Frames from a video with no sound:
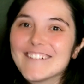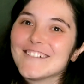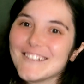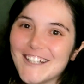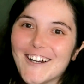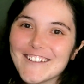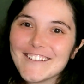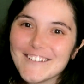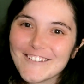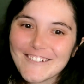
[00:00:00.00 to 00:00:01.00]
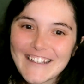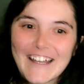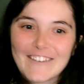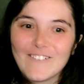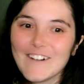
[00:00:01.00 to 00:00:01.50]
a lot in doing
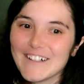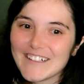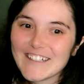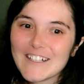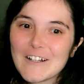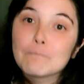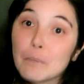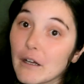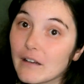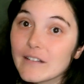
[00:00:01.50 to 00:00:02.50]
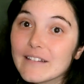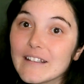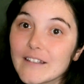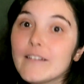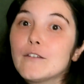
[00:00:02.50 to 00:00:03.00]
that work. But
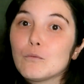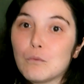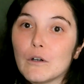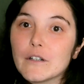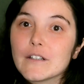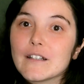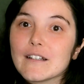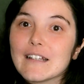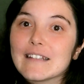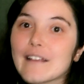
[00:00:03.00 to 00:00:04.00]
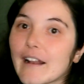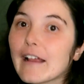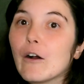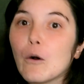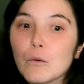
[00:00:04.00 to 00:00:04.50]
this is work that
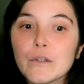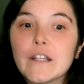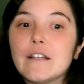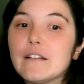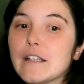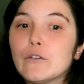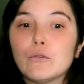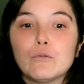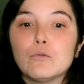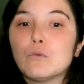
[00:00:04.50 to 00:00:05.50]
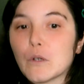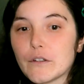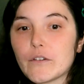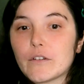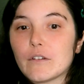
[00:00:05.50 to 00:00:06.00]
I only need to do
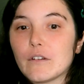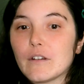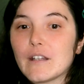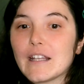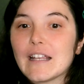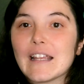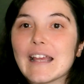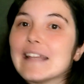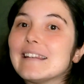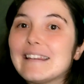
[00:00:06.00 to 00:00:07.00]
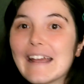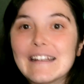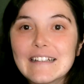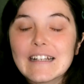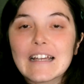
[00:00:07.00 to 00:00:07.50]
once. And
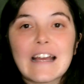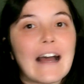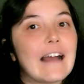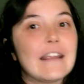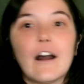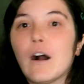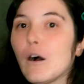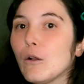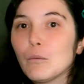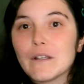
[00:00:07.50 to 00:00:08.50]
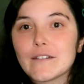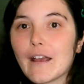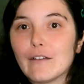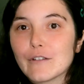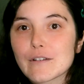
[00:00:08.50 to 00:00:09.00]
then I always
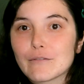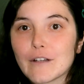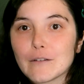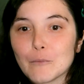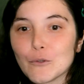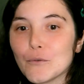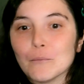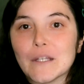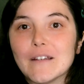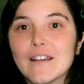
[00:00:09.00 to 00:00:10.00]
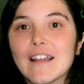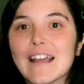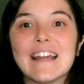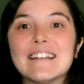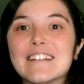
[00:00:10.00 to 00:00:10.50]
have it available to me,
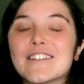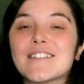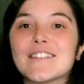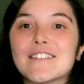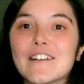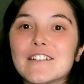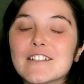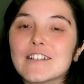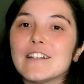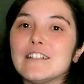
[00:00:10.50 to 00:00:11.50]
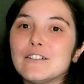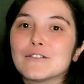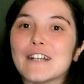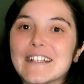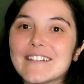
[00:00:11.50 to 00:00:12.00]
and it's such a
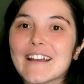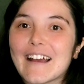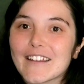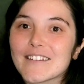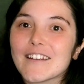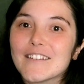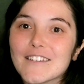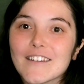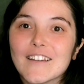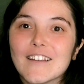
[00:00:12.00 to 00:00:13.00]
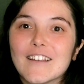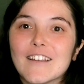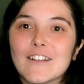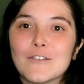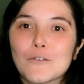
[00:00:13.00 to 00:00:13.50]
great asset
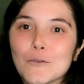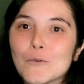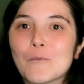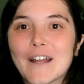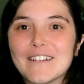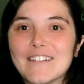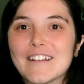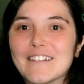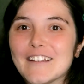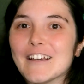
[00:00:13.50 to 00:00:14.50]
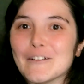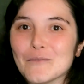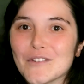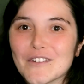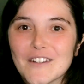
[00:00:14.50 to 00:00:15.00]
to my D&D games.